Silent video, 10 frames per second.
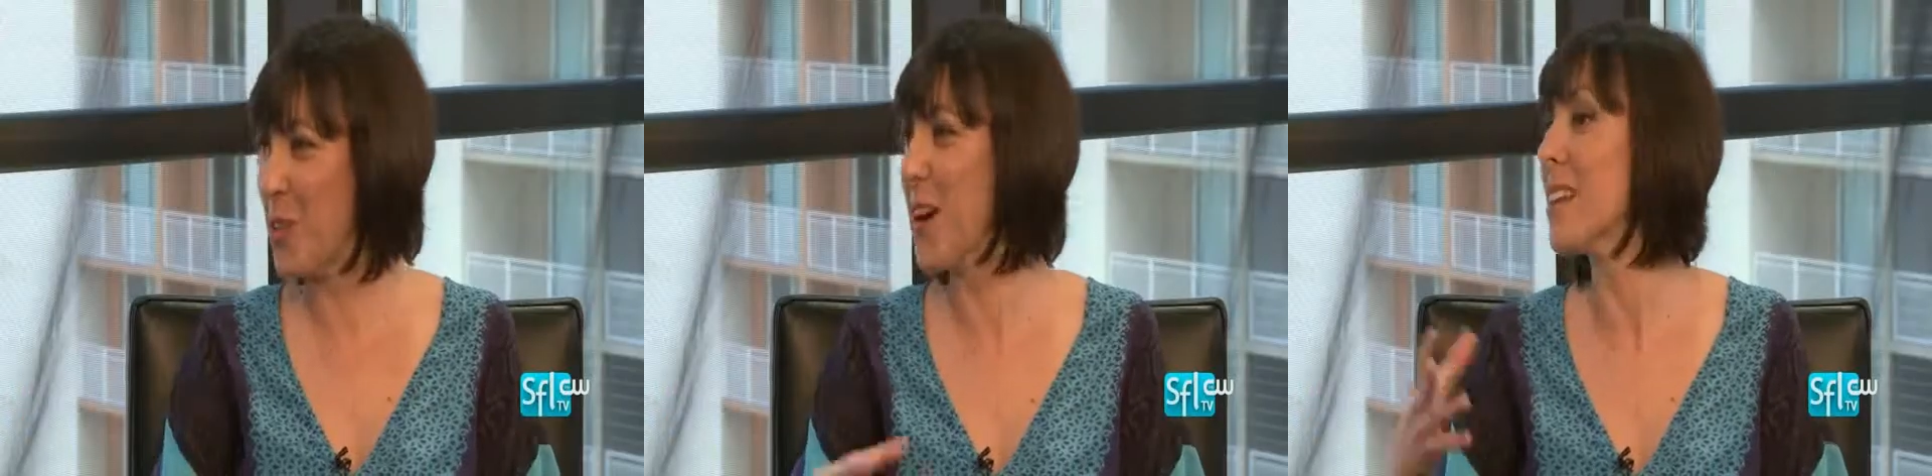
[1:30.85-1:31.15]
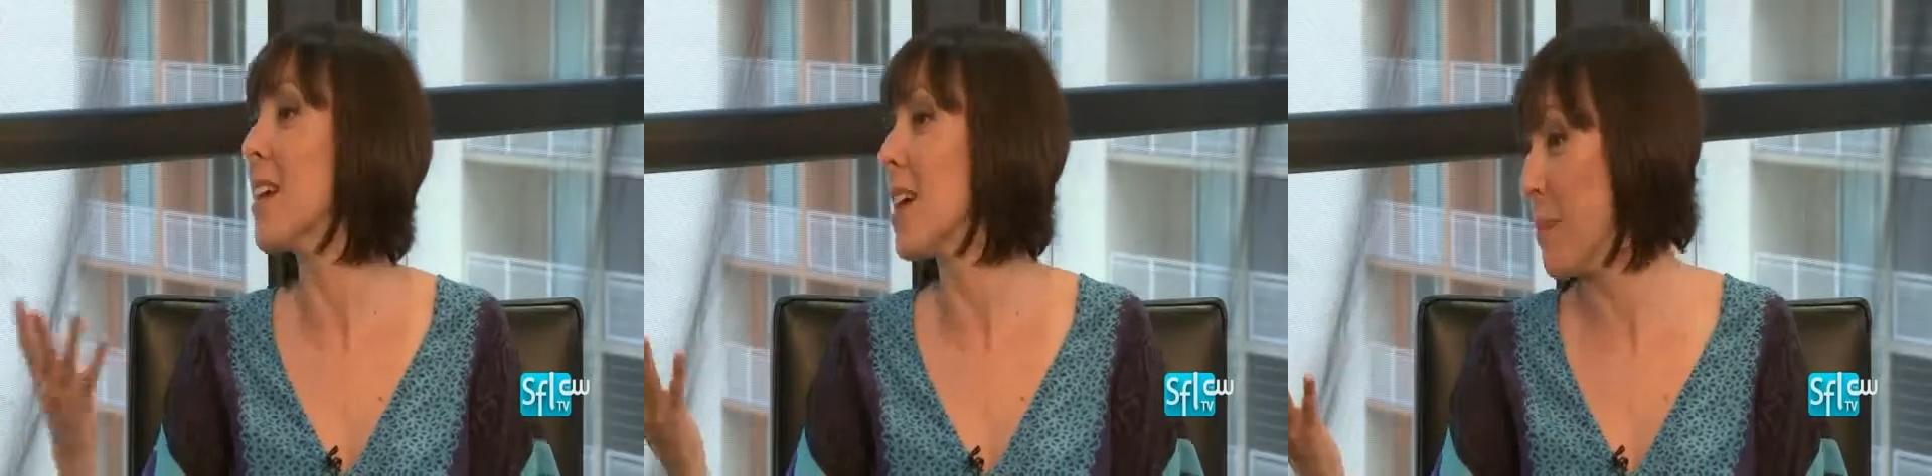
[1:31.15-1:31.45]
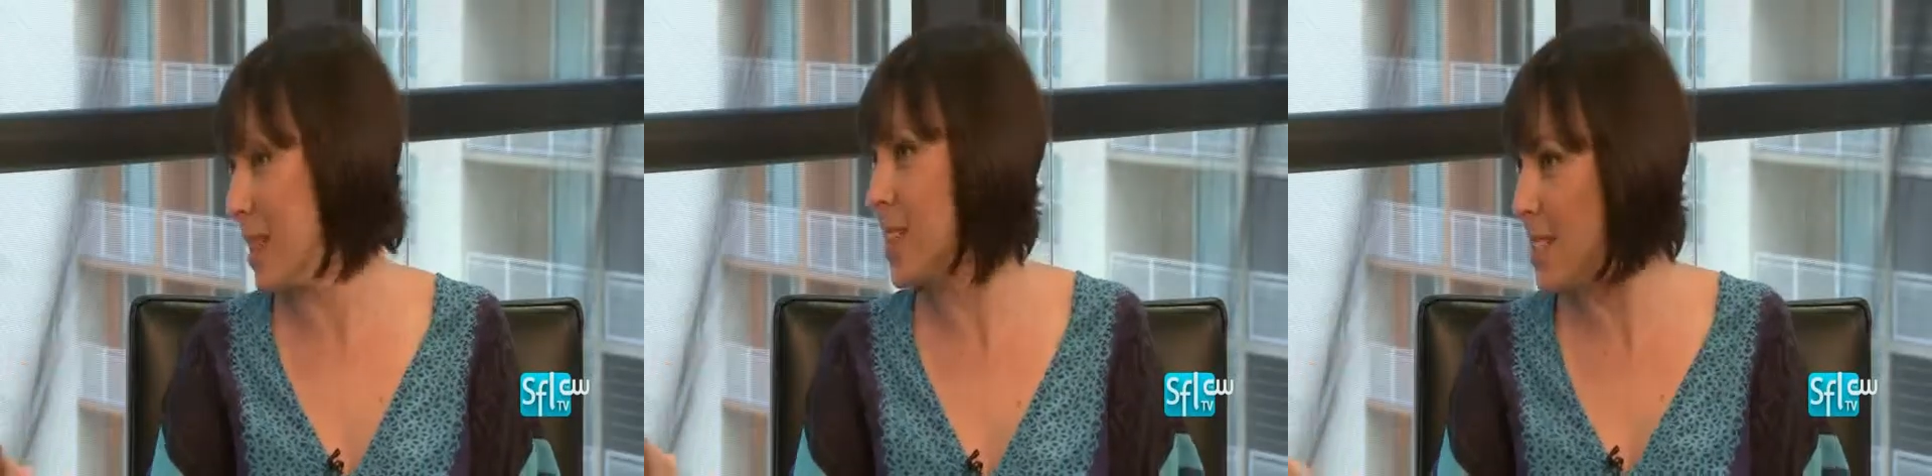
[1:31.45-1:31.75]
you've got, like, I
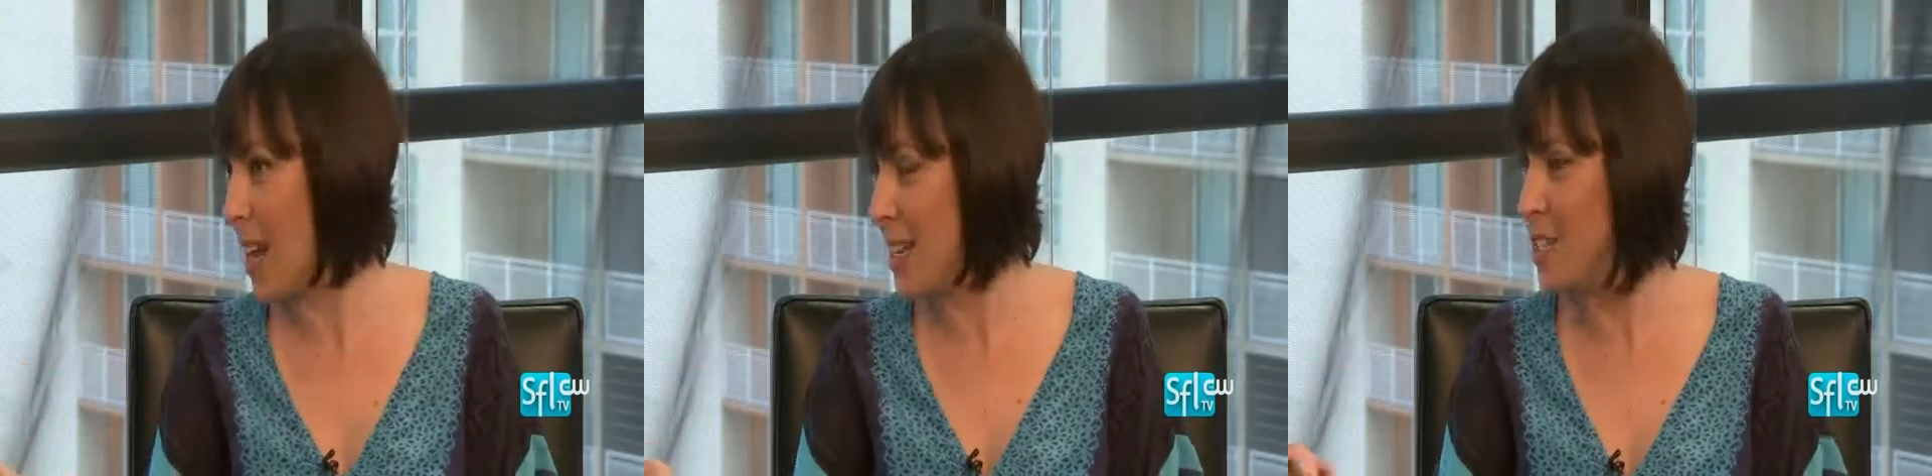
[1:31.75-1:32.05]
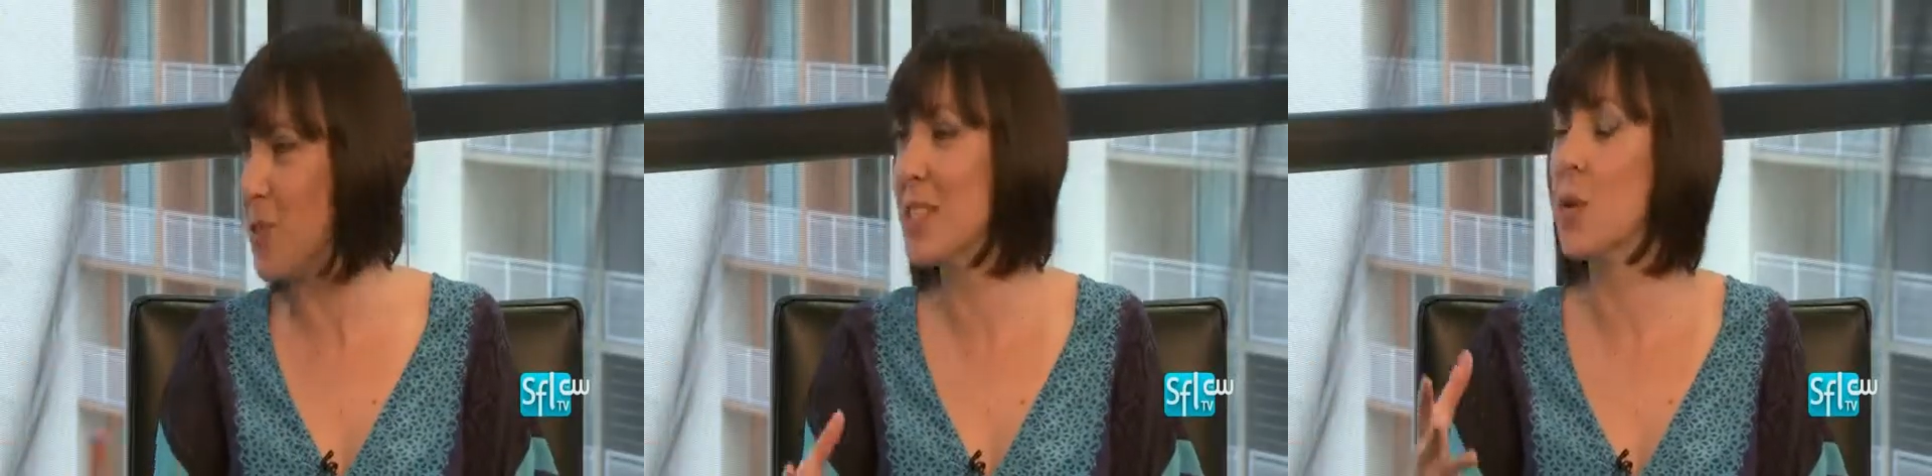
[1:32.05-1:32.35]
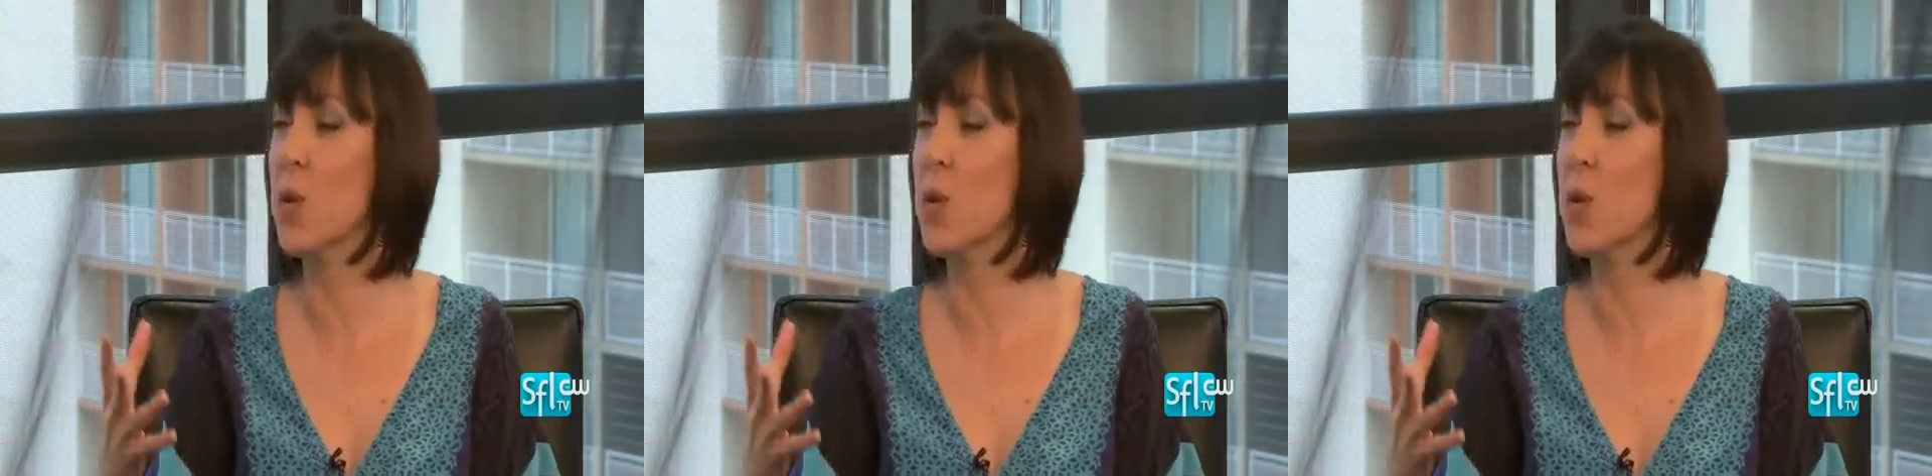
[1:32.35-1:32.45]
mean, the Design District